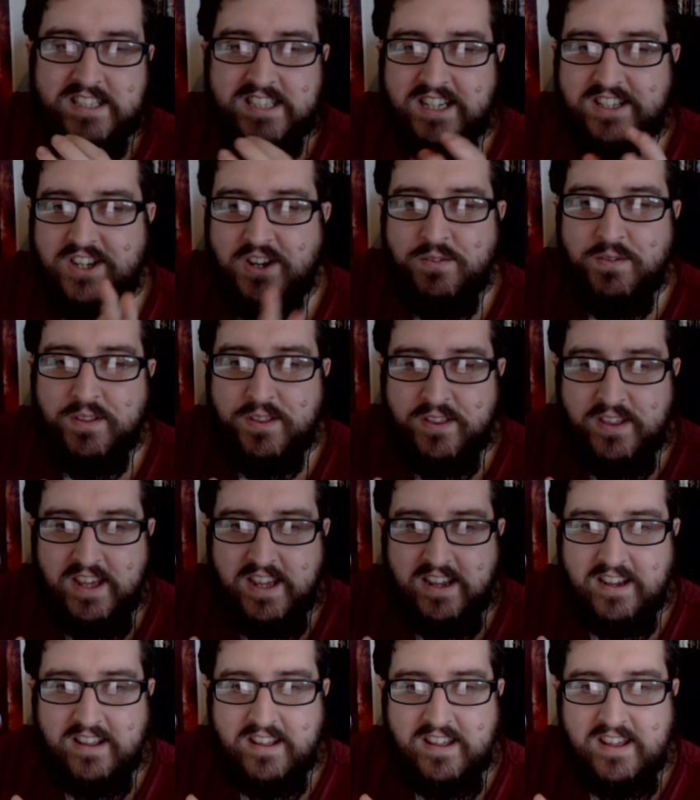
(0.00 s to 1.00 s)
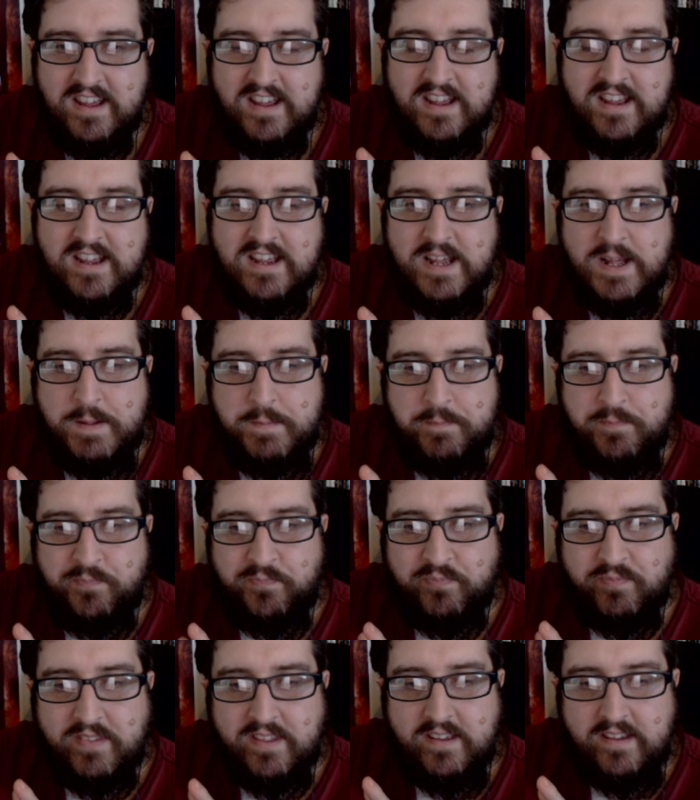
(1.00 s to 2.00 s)
I don't think
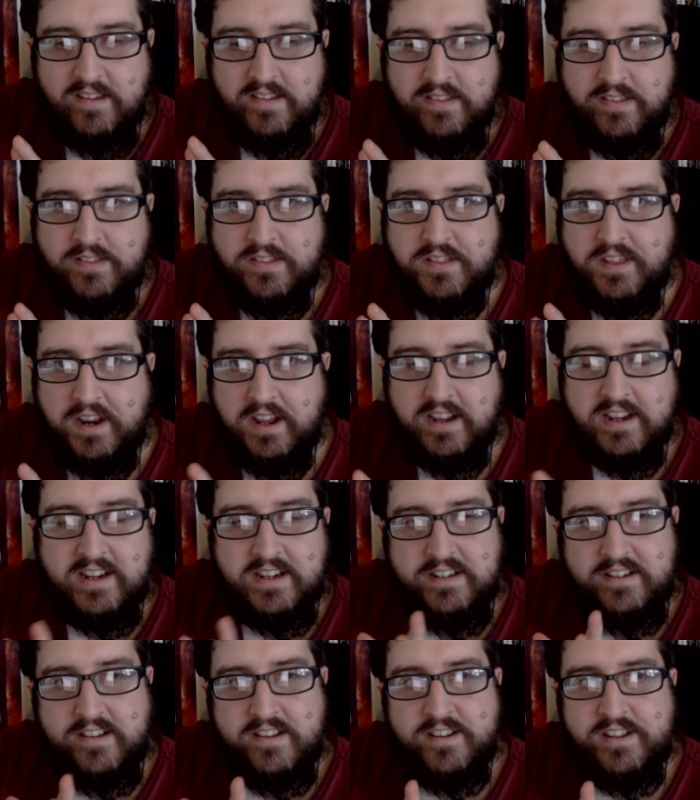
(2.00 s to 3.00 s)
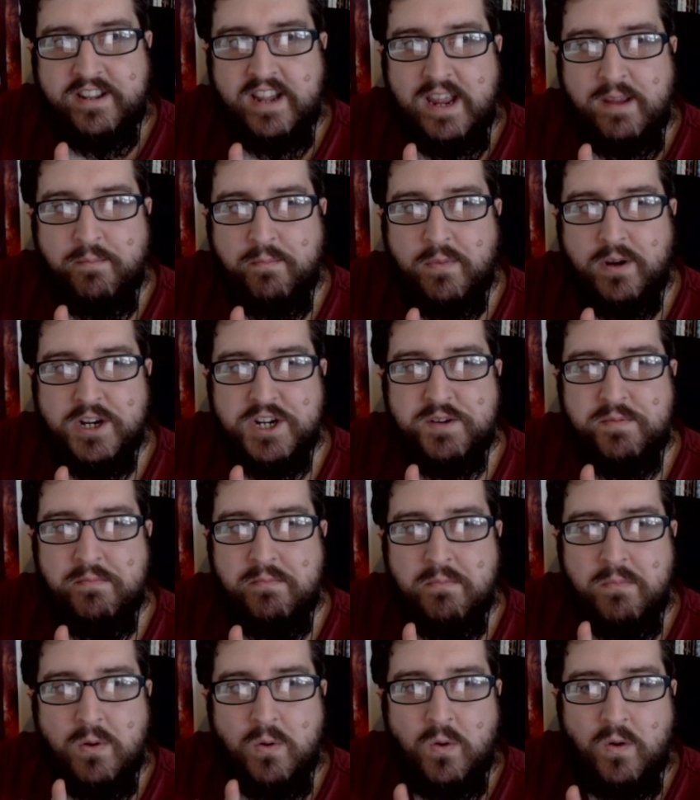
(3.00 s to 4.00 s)
that I could say much
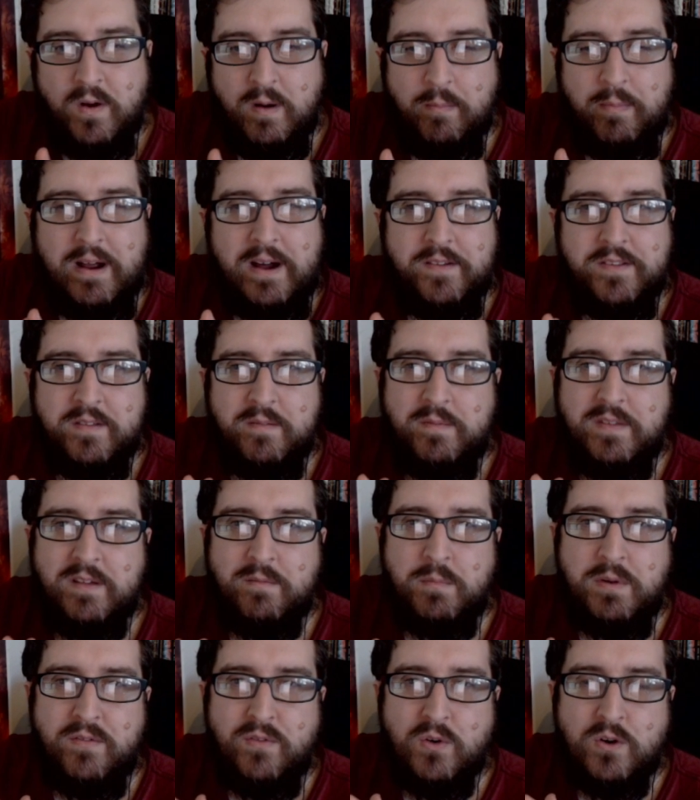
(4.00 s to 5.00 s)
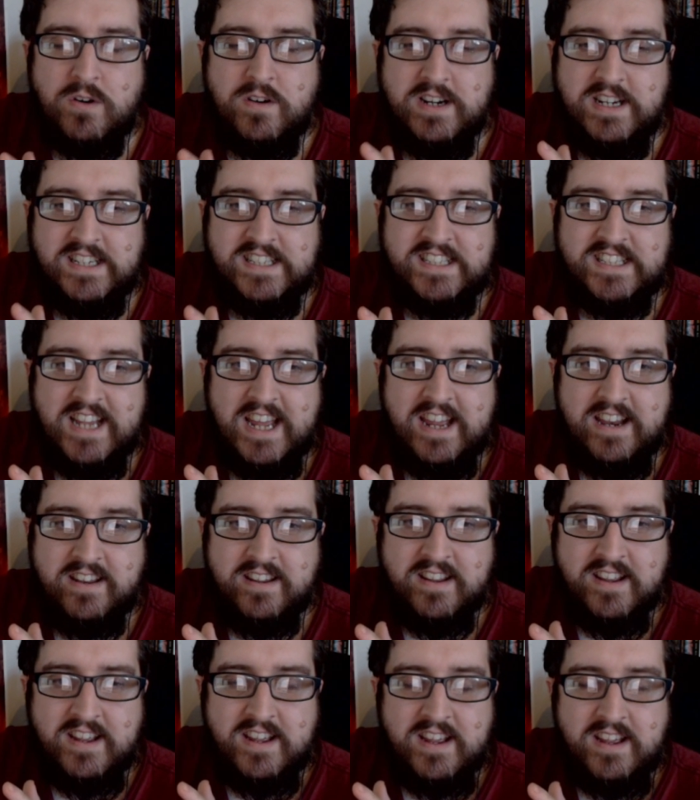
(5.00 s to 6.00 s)
more about them than we've already
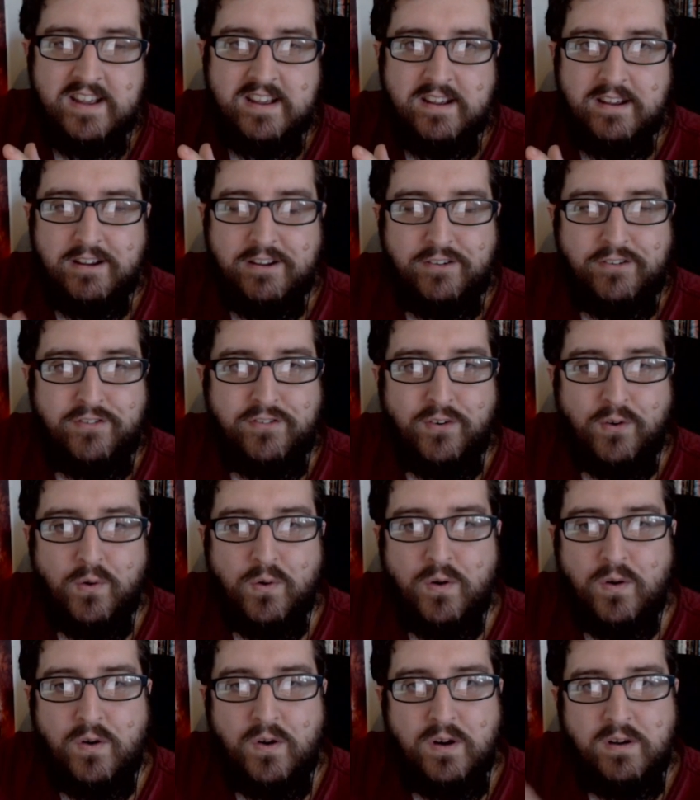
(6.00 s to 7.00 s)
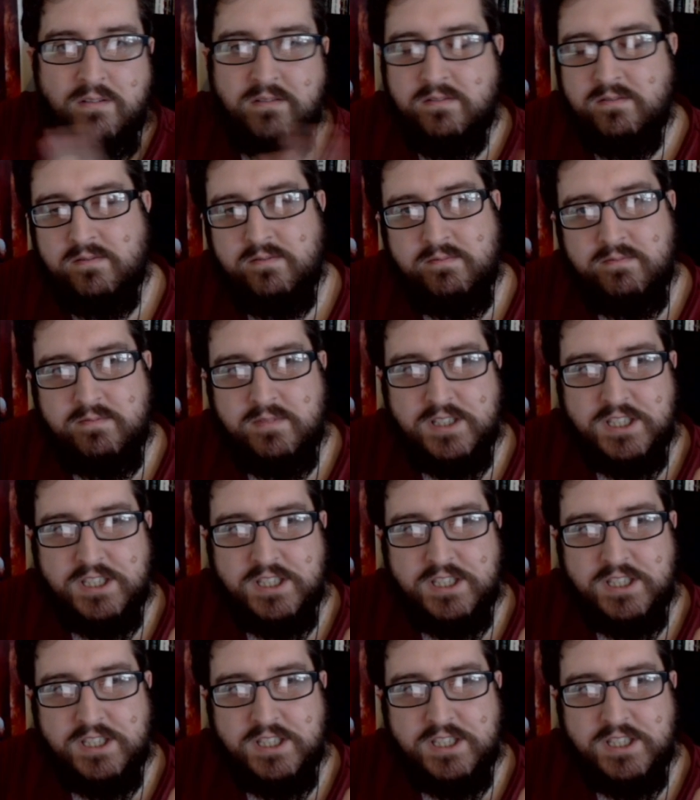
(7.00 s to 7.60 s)
said for the